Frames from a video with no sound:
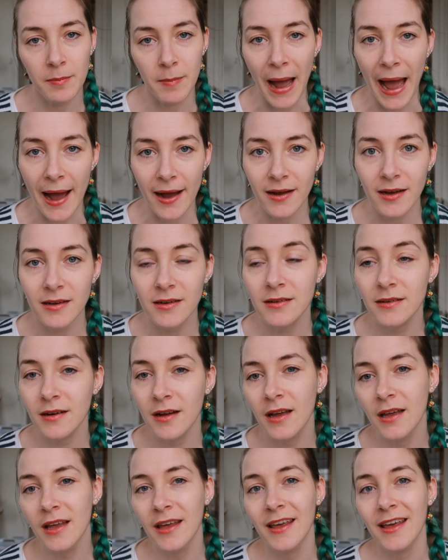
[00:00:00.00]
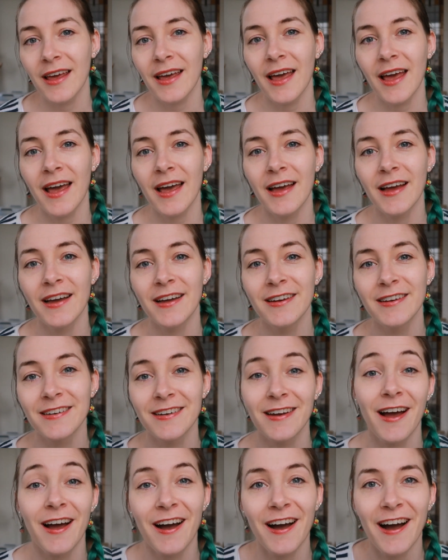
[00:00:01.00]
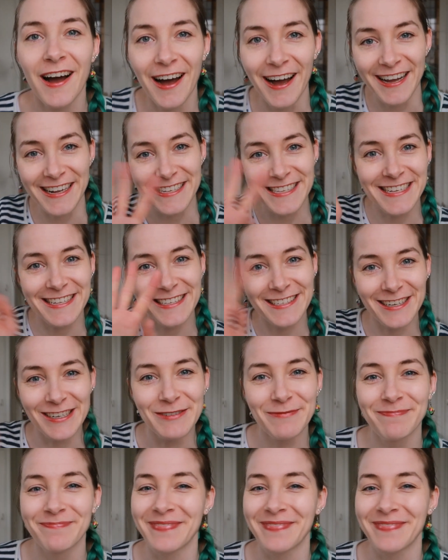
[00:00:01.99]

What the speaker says: Maak. And hi Sietske.